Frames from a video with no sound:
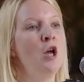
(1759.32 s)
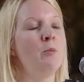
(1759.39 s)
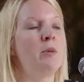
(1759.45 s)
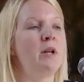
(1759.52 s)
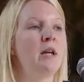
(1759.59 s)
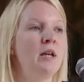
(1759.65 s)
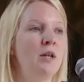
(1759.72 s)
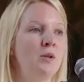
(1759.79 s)

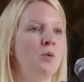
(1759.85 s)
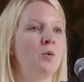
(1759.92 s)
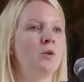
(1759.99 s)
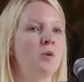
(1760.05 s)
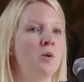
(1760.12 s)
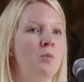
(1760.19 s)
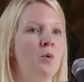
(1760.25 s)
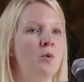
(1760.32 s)
But it is
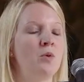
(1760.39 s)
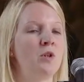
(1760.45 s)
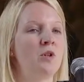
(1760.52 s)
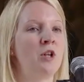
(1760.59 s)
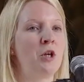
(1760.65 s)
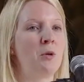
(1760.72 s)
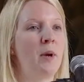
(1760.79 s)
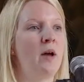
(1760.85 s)
also important to
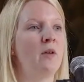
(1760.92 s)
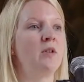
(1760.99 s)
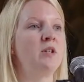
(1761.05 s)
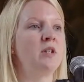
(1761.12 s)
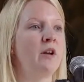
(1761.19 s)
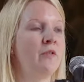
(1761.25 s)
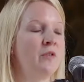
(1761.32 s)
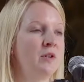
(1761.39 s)
think about the
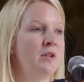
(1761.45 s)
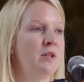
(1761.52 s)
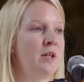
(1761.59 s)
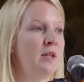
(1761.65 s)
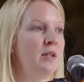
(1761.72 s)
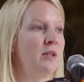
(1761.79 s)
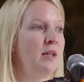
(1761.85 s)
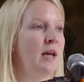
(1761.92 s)

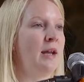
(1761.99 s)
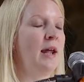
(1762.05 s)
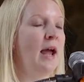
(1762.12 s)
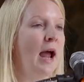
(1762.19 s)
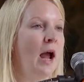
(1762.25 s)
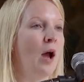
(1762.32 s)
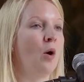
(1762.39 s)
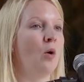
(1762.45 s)
differences and
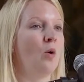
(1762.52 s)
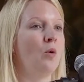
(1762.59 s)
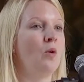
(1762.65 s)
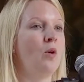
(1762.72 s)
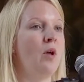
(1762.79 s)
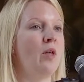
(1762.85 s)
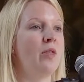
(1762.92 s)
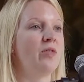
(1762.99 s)
how
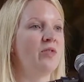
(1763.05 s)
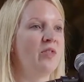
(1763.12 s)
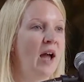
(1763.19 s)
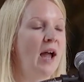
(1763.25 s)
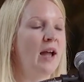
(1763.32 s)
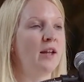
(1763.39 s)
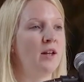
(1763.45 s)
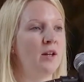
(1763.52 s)

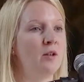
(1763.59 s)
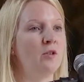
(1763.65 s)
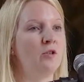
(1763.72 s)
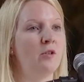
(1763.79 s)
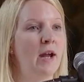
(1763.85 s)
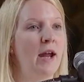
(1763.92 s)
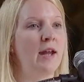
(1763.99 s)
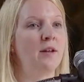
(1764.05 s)
that can
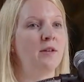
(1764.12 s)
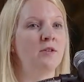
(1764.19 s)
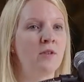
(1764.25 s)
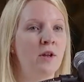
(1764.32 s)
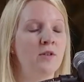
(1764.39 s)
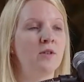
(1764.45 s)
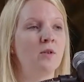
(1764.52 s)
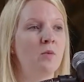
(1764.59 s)
create
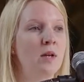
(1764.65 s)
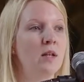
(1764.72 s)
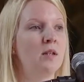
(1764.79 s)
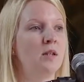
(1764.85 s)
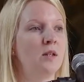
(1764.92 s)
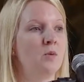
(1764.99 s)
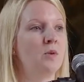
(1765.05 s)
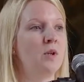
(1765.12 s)
strengths and
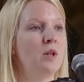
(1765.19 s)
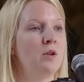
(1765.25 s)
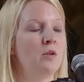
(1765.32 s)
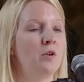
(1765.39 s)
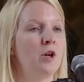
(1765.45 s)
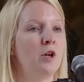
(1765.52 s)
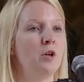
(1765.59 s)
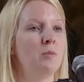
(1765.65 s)
weaknesses within the
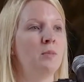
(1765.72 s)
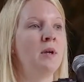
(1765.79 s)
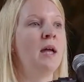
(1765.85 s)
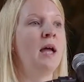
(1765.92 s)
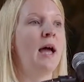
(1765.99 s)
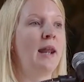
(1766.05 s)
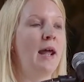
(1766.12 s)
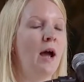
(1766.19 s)
group,
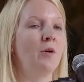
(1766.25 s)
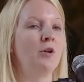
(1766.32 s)
and how